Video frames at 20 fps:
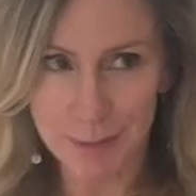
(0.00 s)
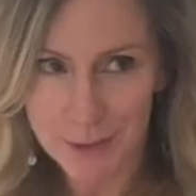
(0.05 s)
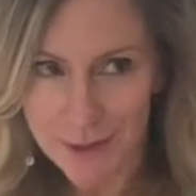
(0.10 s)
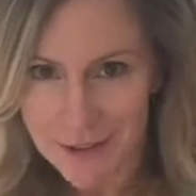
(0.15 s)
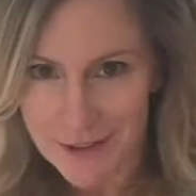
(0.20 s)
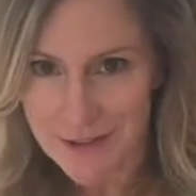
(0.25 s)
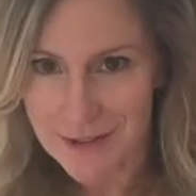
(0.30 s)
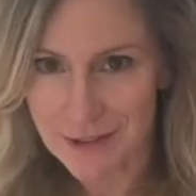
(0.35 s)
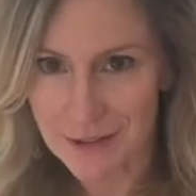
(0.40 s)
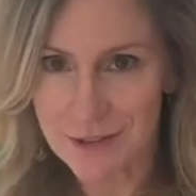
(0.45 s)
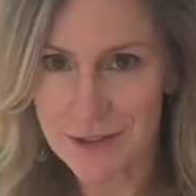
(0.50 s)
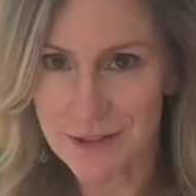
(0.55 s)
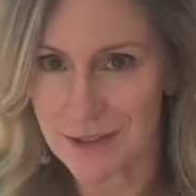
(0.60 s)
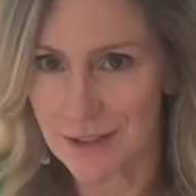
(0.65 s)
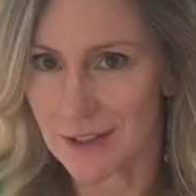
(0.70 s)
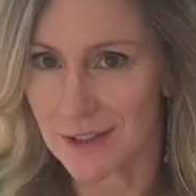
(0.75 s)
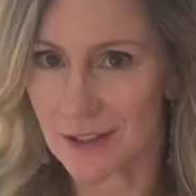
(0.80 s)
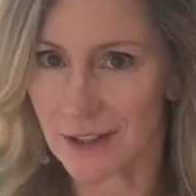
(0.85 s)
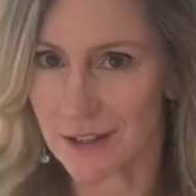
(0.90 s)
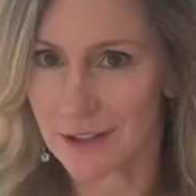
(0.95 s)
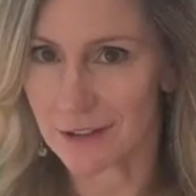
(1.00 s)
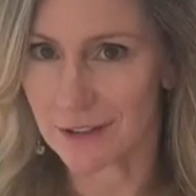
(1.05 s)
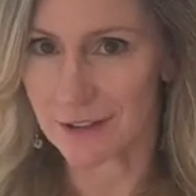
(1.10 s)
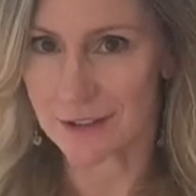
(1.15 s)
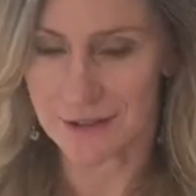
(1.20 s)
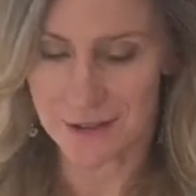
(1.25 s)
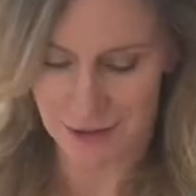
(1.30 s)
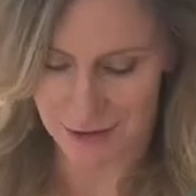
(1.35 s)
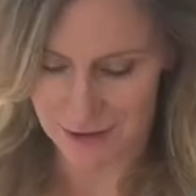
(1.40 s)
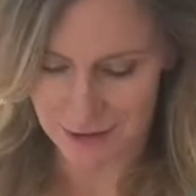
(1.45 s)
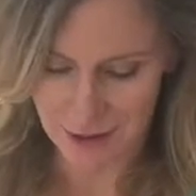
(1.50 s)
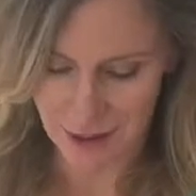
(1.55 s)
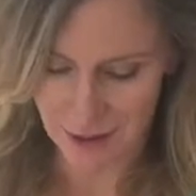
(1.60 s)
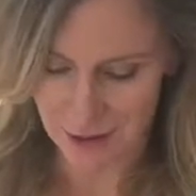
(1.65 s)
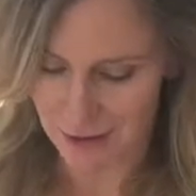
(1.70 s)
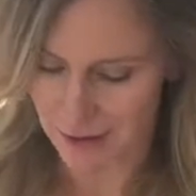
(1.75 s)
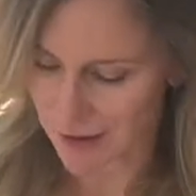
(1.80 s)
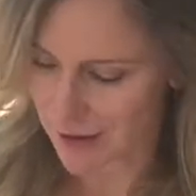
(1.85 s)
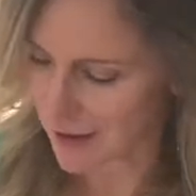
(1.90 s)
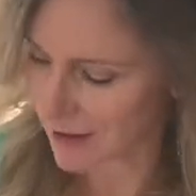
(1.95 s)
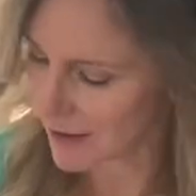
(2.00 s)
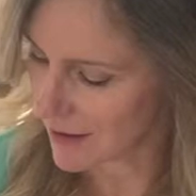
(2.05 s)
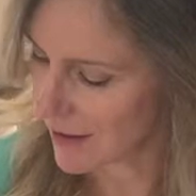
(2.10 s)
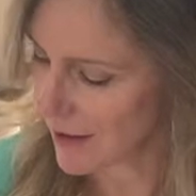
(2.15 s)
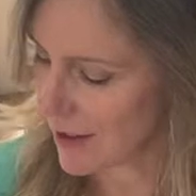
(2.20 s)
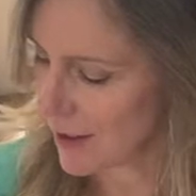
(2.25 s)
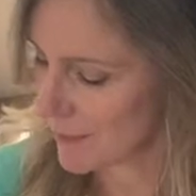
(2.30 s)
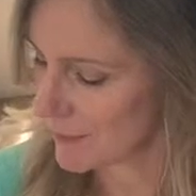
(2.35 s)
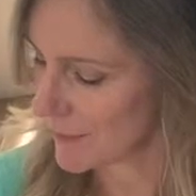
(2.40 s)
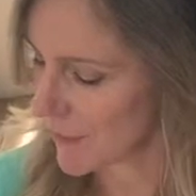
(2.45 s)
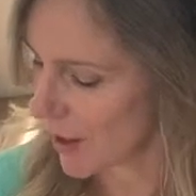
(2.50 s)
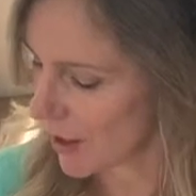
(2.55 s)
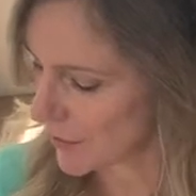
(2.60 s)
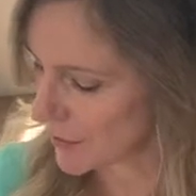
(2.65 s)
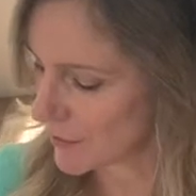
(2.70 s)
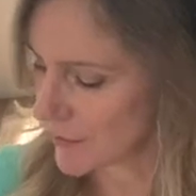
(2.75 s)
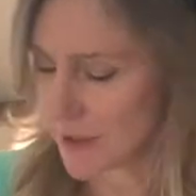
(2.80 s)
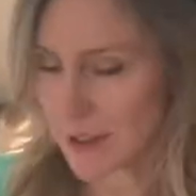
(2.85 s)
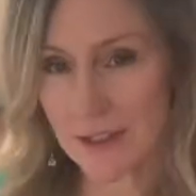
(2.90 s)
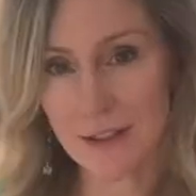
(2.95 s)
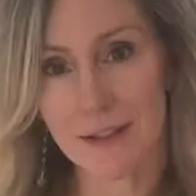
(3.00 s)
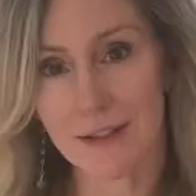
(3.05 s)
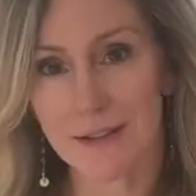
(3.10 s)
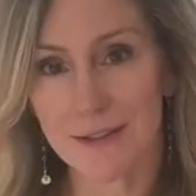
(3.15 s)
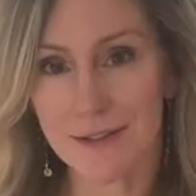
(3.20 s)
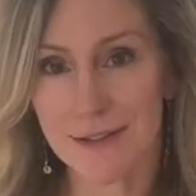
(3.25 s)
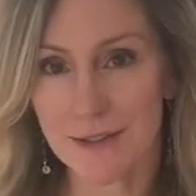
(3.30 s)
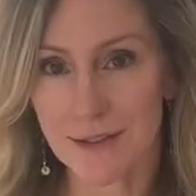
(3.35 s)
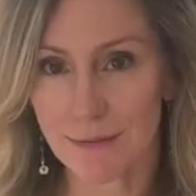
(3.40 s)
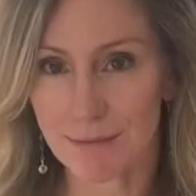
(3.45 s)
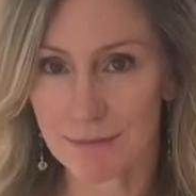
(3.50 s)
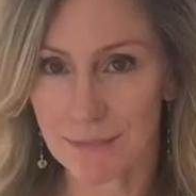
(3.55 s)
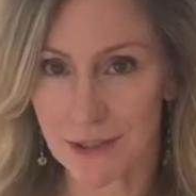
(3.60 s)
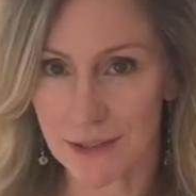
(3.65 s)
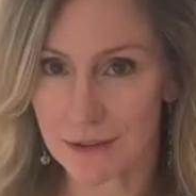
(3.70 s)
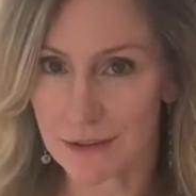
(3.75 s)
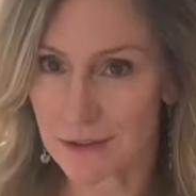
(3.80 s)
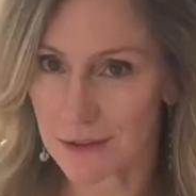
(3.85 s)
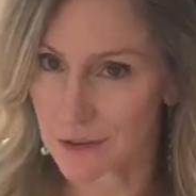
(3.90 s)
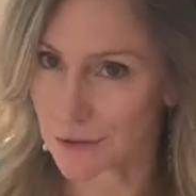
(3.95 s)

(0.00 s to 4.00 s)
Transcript: because you'll see it kind of looks like tie-dye, all you need is some milk.